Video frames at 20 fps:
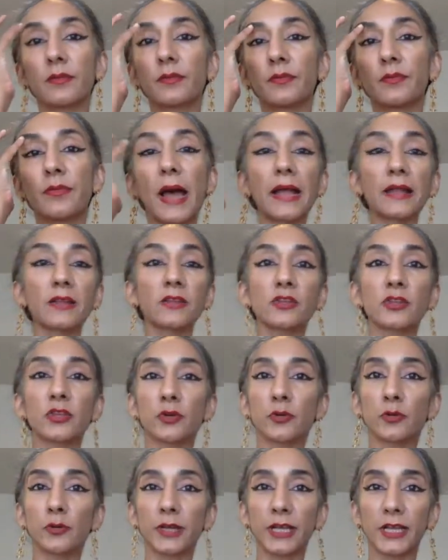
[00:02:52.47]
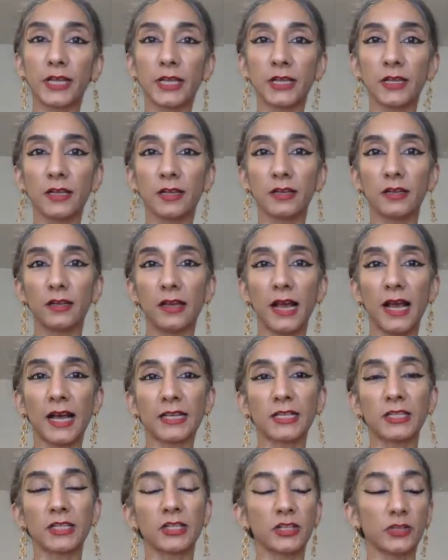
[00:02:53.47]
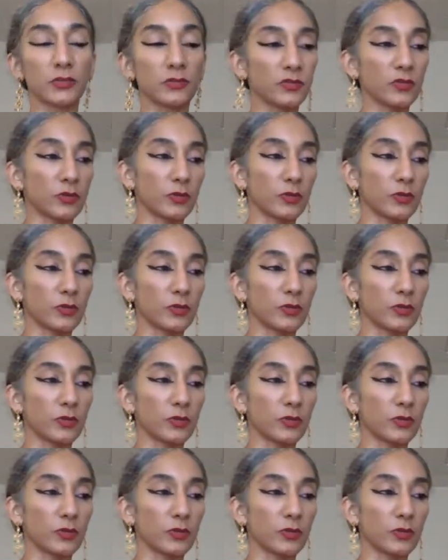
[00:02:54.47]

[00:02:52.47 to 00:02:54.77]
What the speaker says: bantery attitude